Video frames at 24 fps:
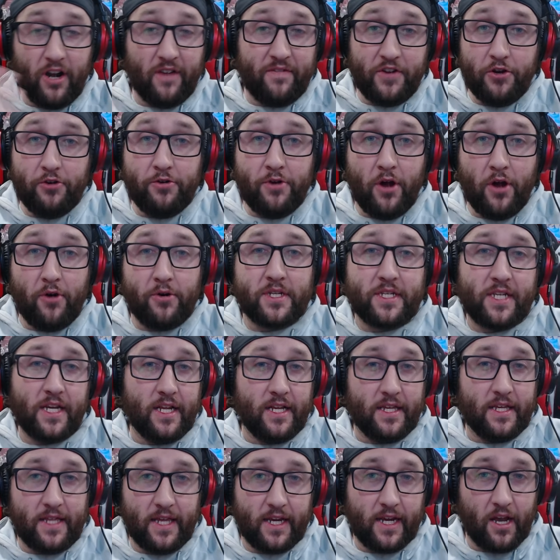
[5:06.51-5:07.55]
if you notice
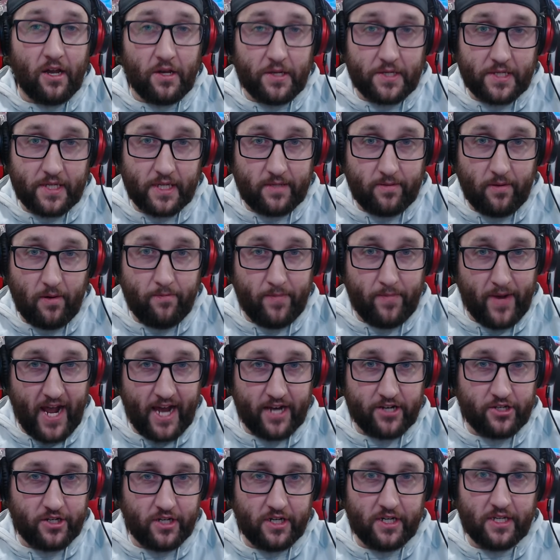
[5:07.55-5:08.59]
anything else that's been
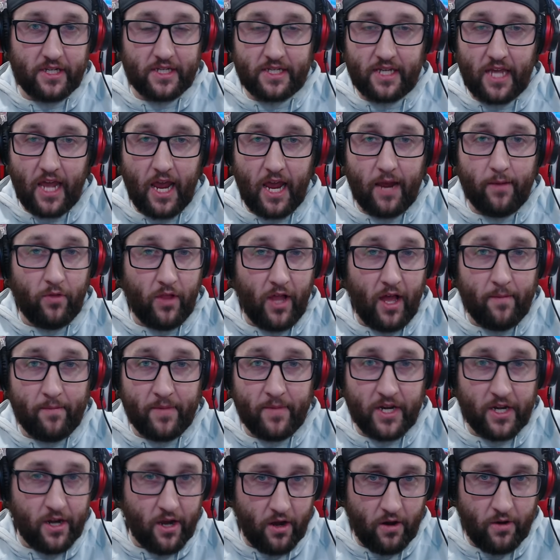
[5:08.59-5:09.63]
patched into this game, let
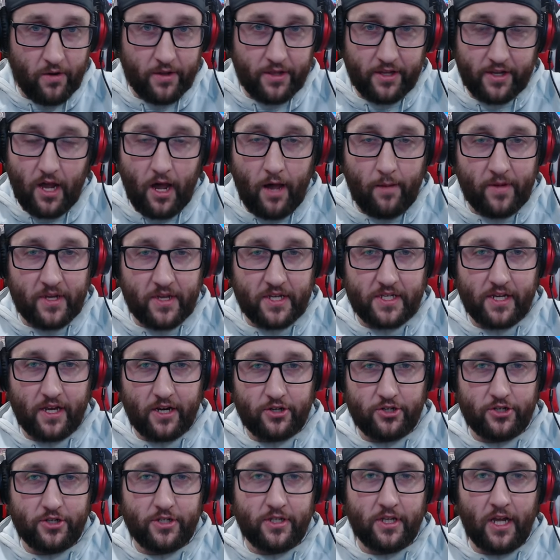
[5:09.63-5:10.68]
me know in the comments
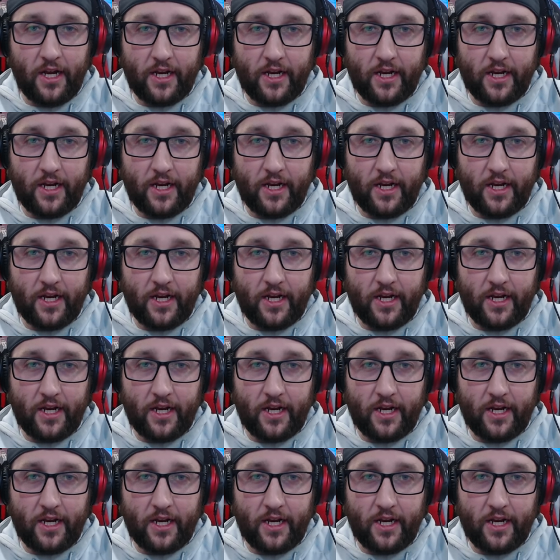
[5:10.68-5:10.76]
section.